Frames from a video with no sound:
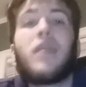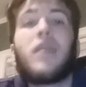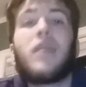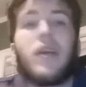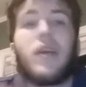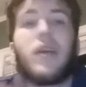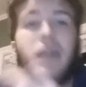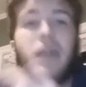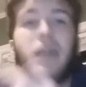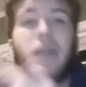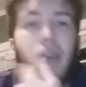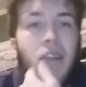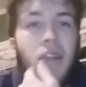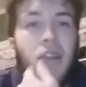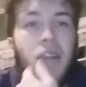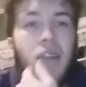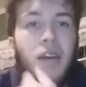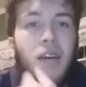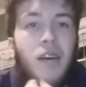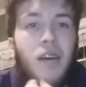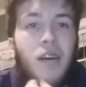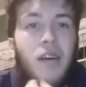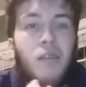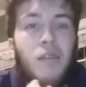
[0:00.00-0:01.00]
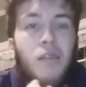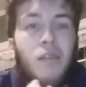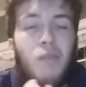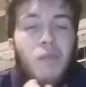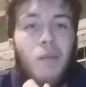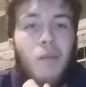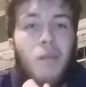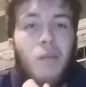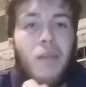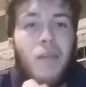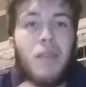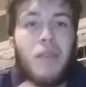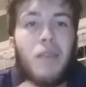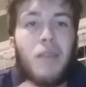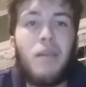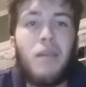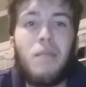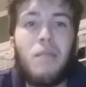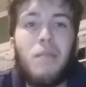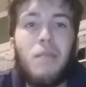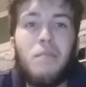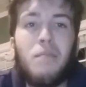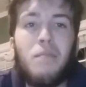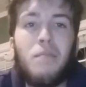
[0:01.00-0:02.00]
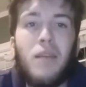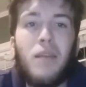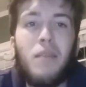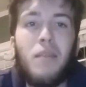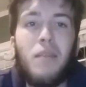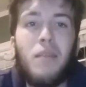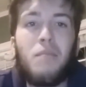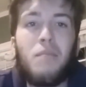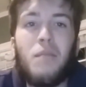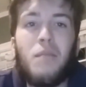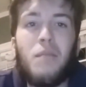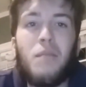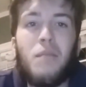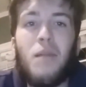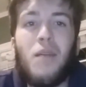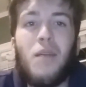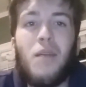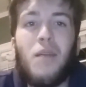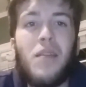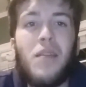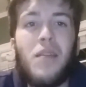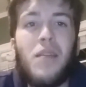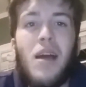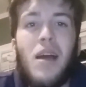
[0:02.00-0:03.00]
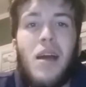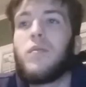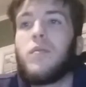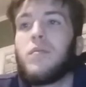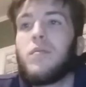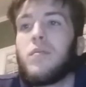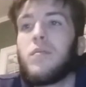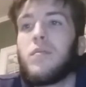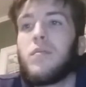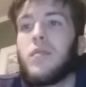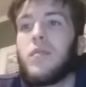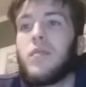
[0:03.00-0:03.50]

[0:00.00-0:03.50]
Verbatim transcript: I got a rubber band in my mouth too.